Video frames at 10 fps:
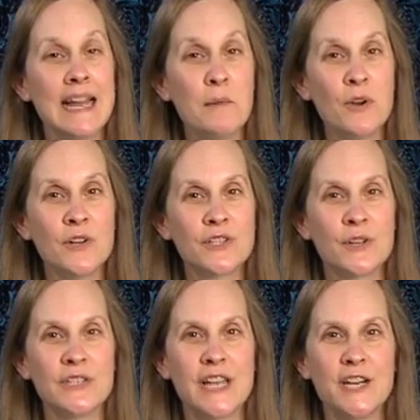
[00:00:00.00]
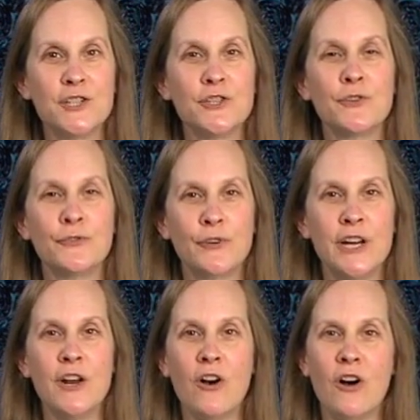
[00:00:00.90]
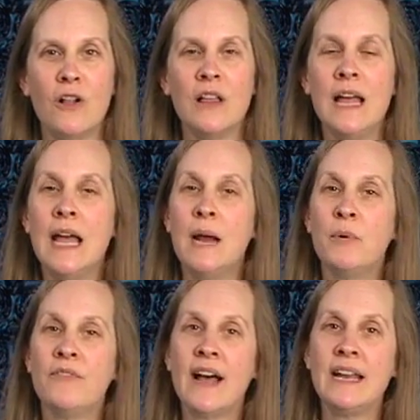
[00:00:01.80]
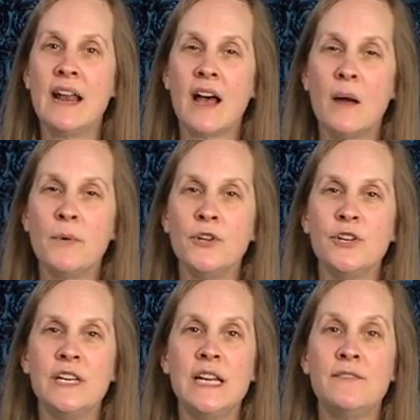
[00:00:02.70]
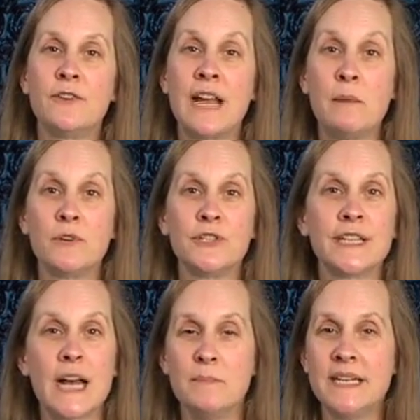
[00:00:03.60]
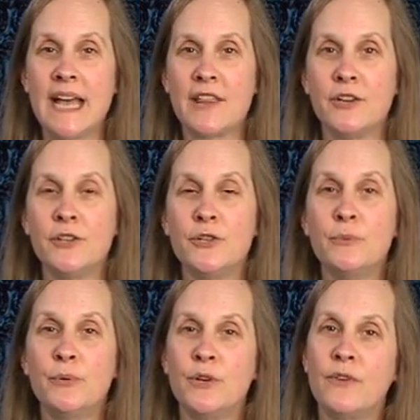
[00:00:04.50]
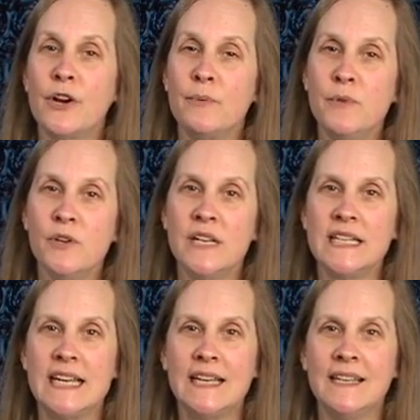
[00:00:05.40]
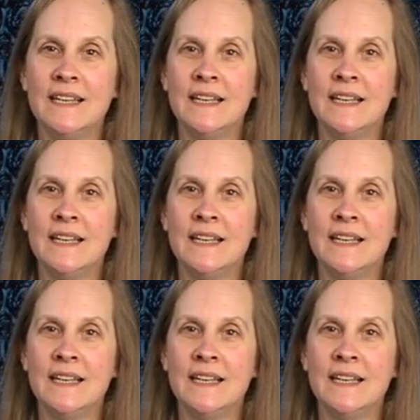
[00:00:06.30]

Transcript: Neighborhood associations are free to all and provide an opportunity for neighbors to come together to improve our community.